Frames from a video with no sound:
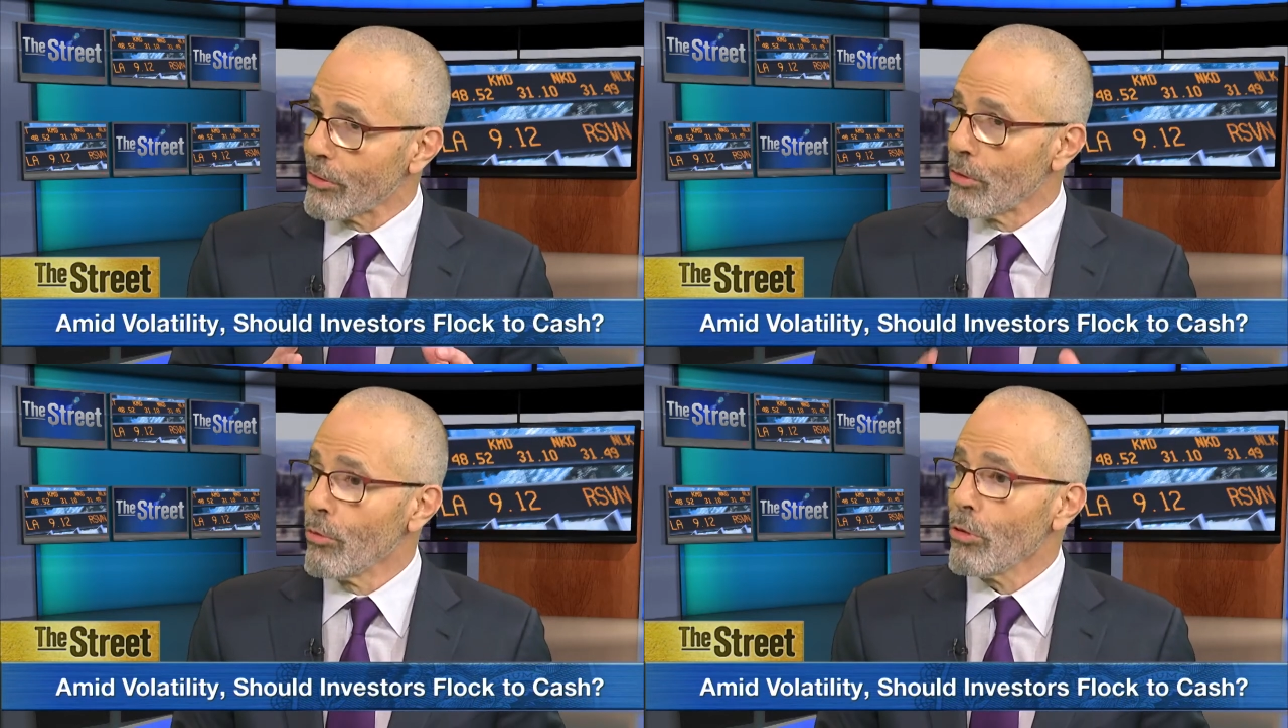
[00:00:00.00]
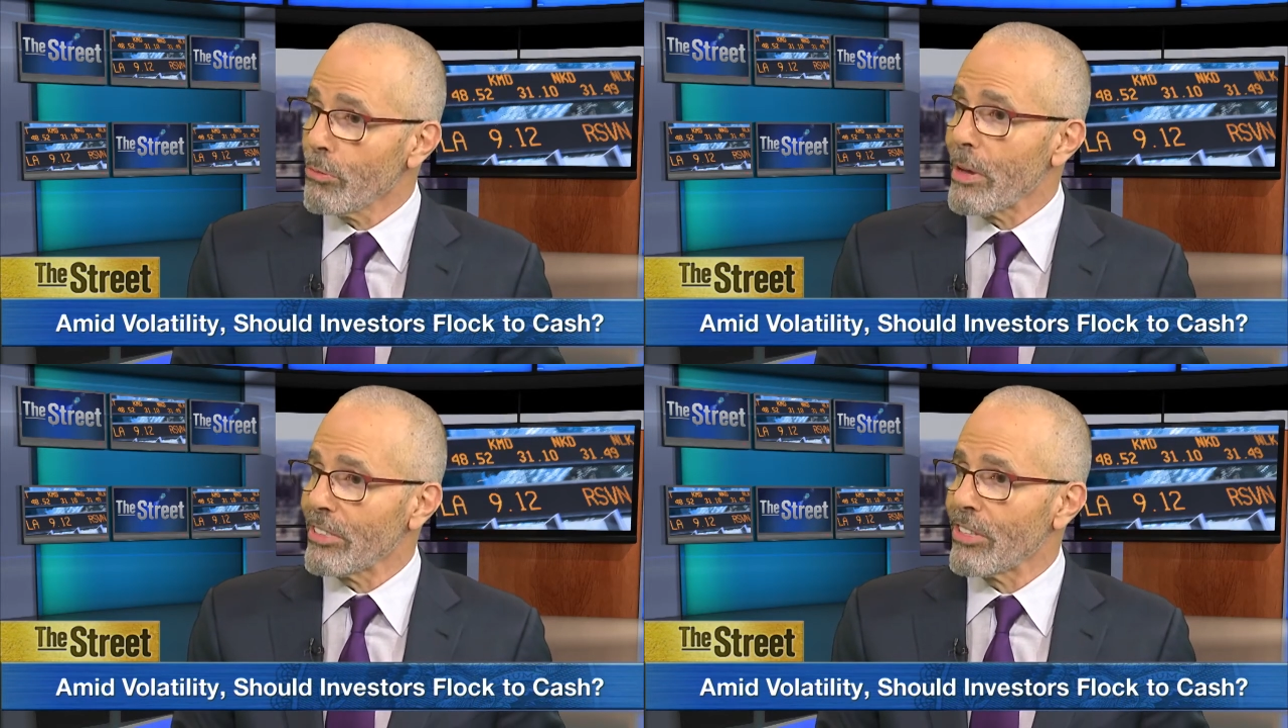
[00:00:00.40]
If you're
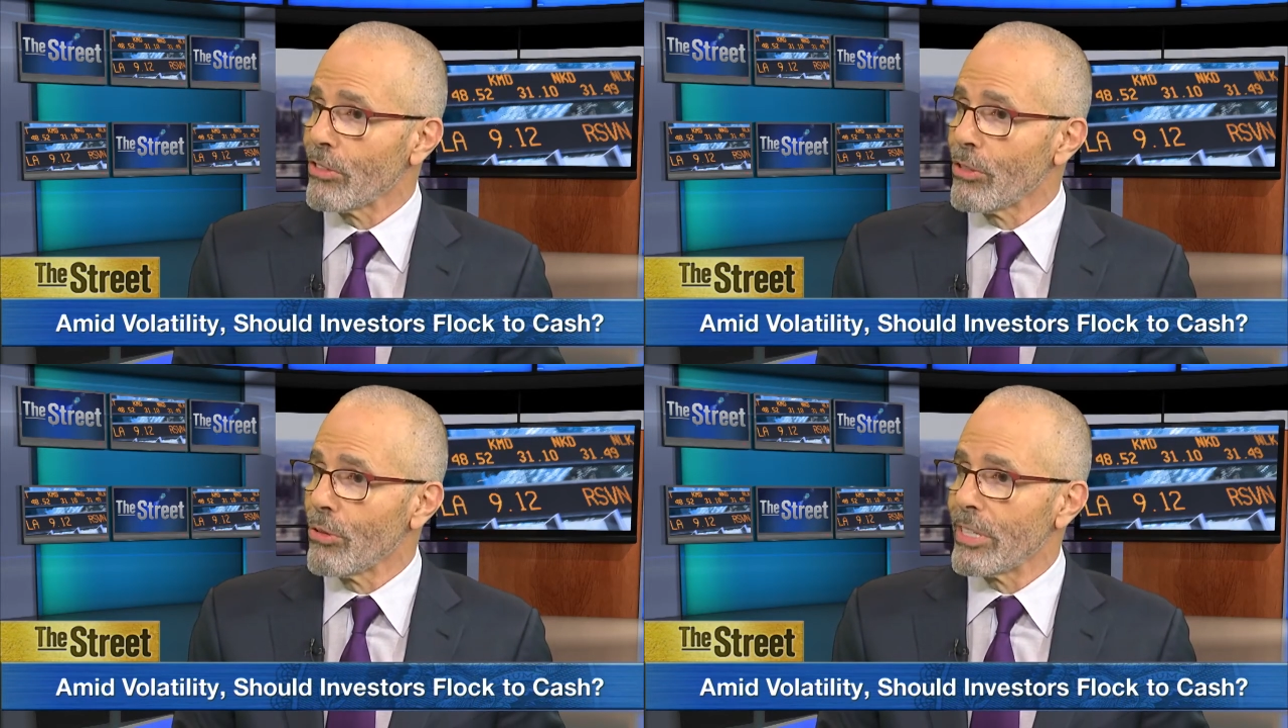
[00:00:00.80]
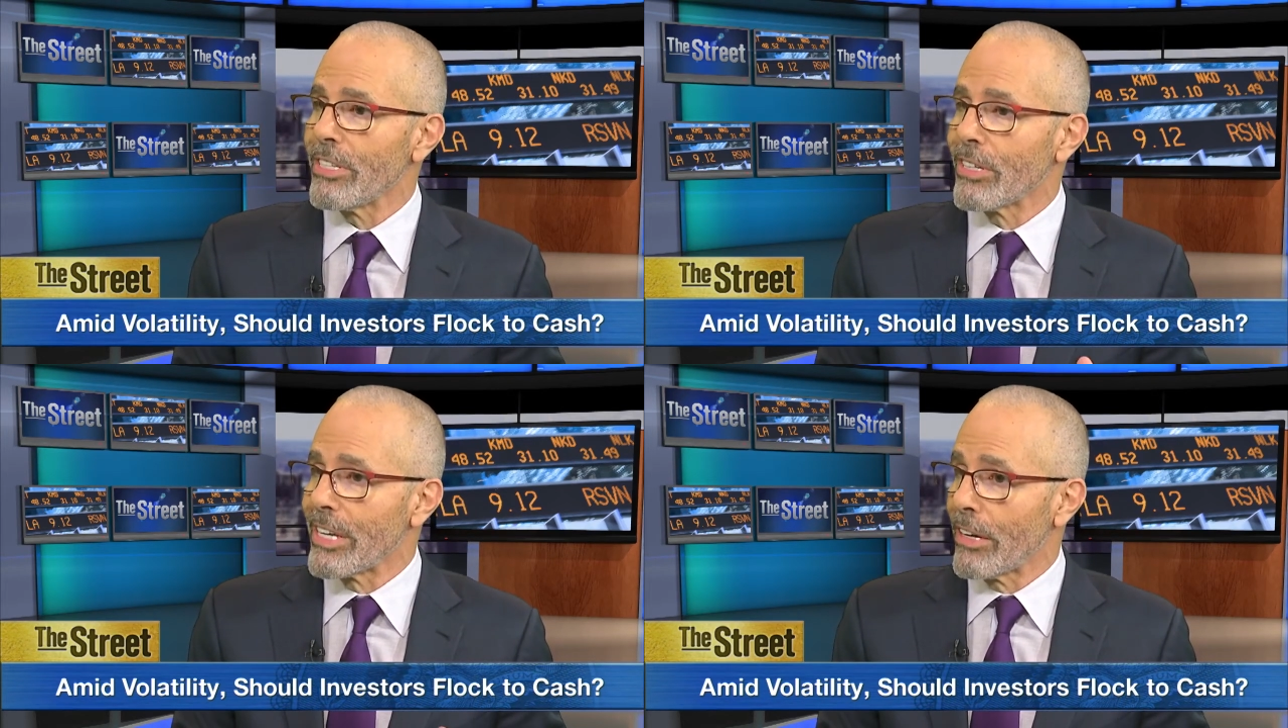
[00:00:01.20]
rules based and you do it
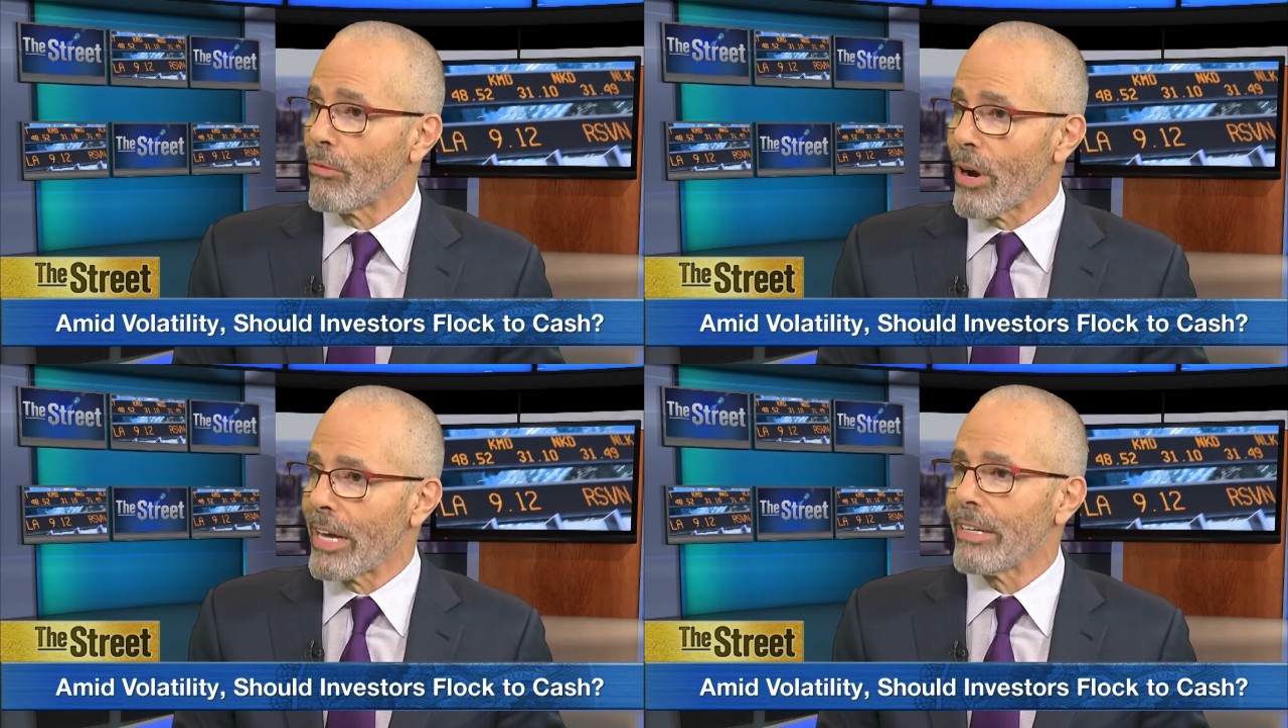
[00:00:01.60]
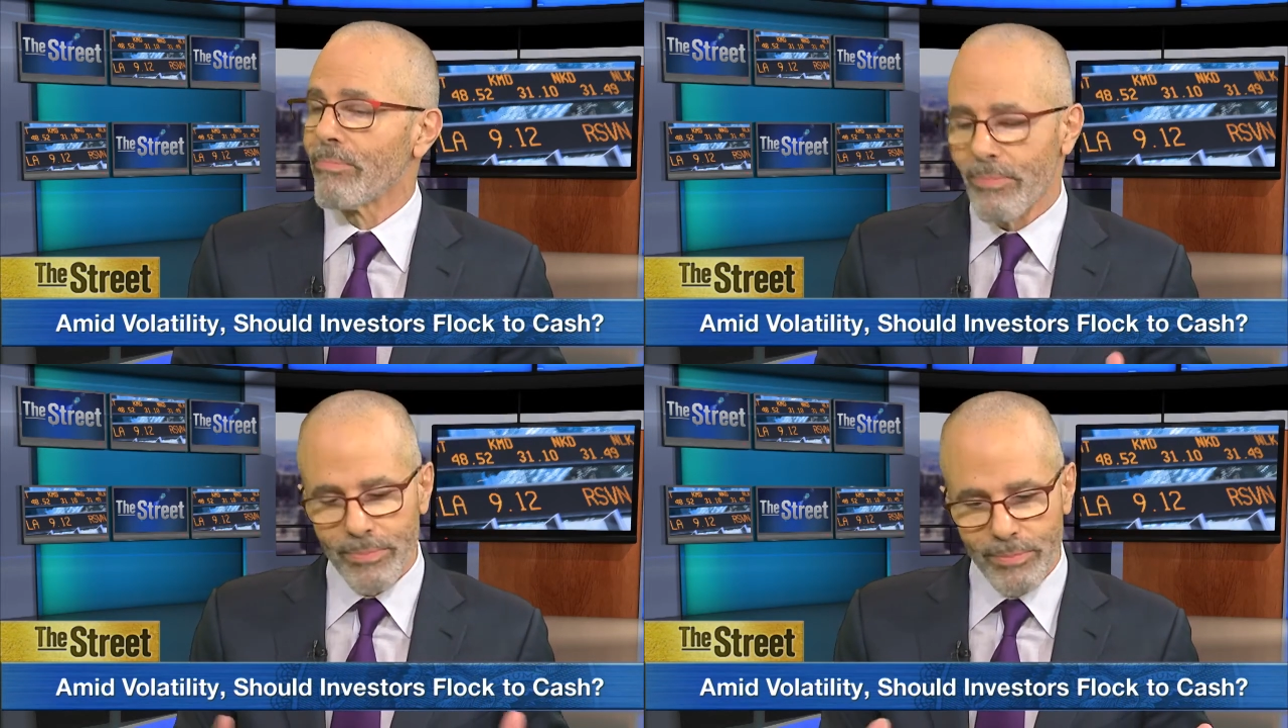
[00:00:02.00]
and you can get it right,
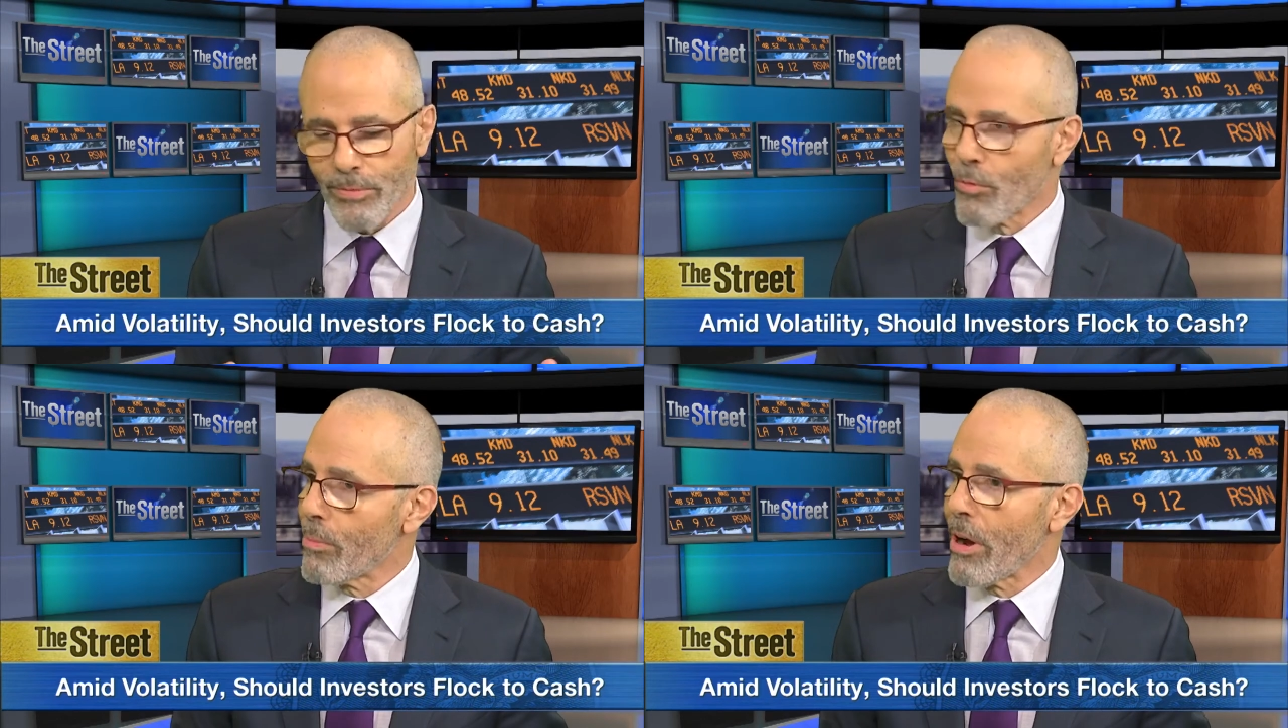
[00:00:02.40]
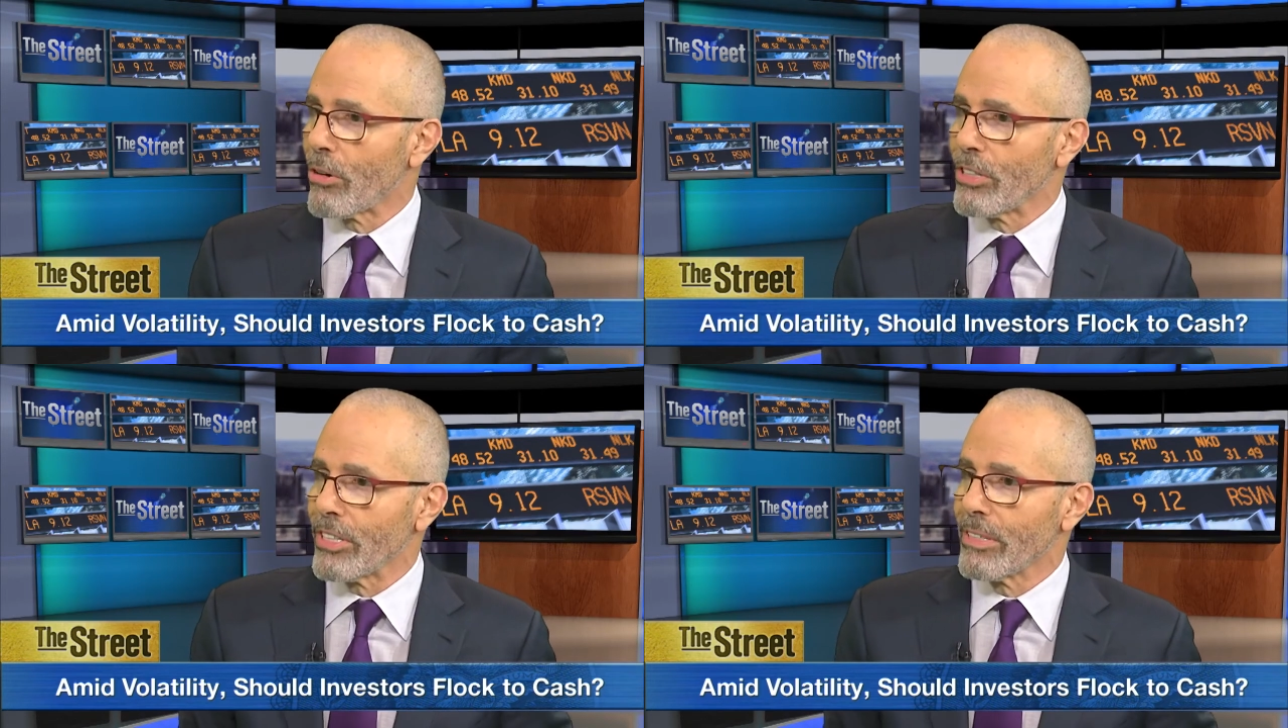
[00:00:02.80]
more
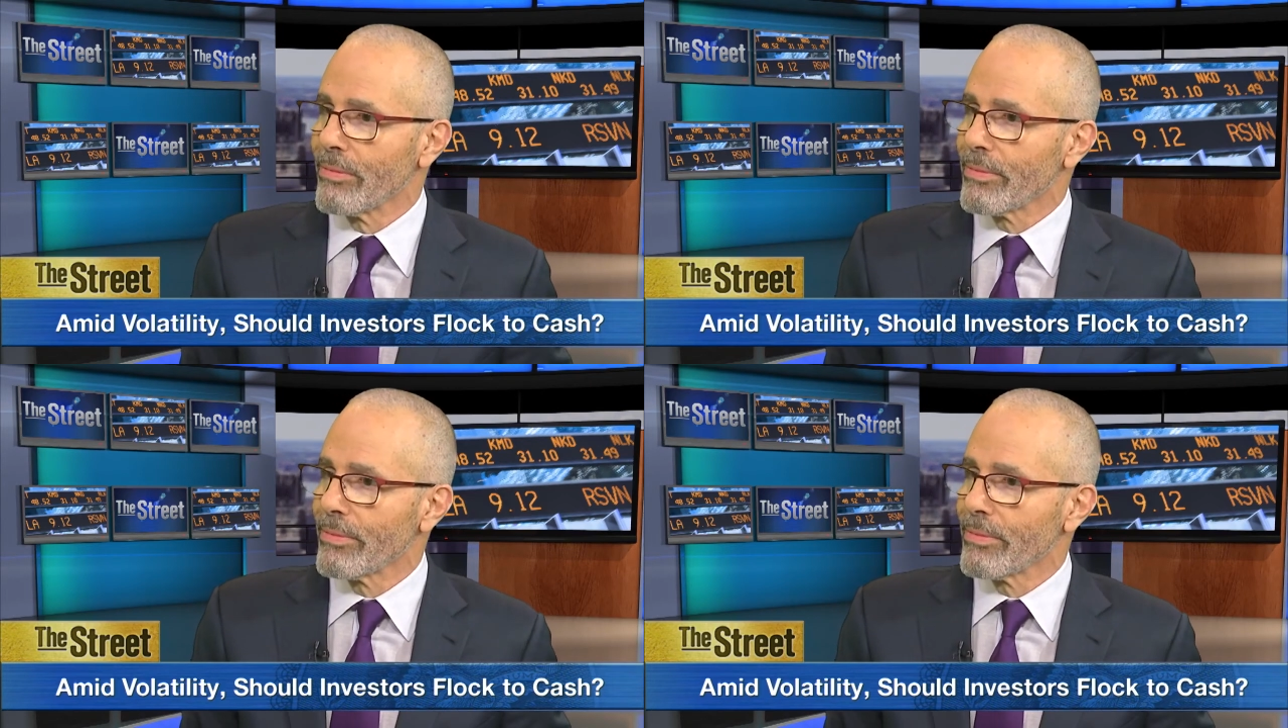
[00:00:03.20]
power to you.